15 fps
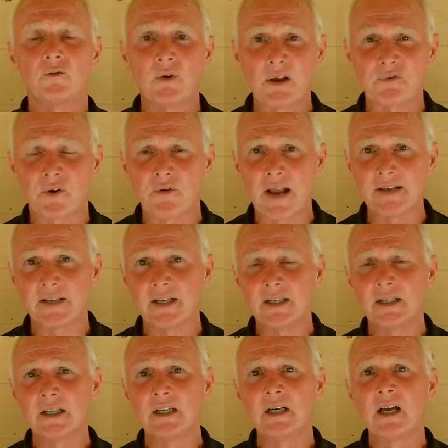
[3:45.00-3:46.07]

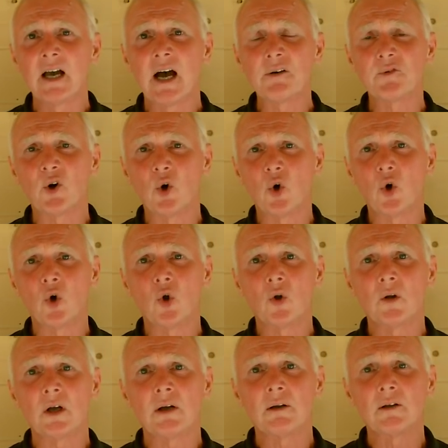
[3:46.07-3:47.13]
referenda, have
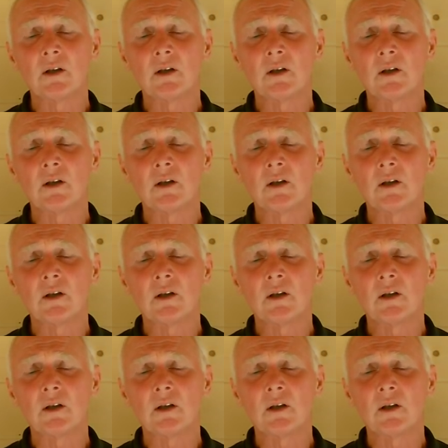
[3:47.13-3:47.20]
all